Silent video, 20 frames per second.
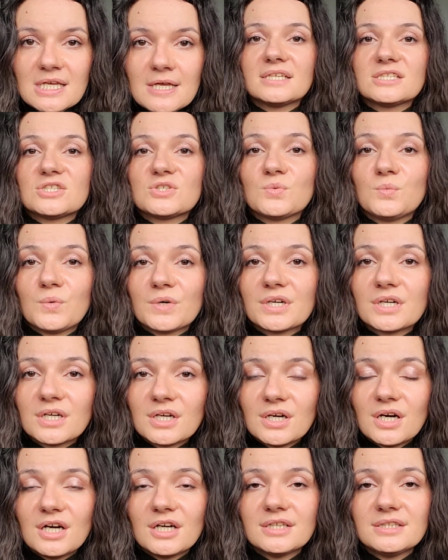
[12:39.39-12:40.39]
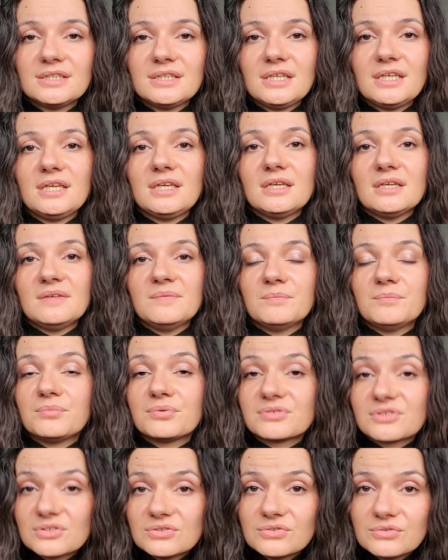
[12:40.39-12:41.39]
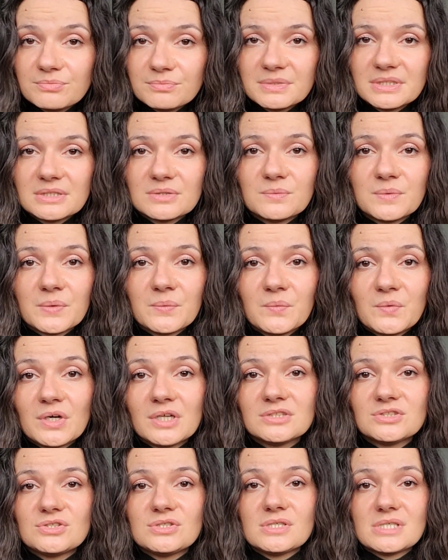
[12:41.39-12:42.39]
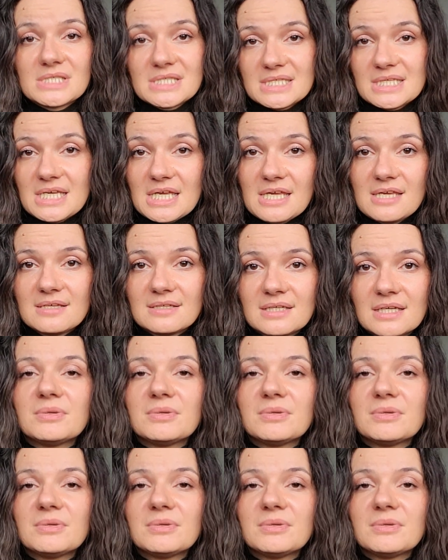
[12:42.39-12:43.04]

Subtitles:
Let's work on the improvement we want to see,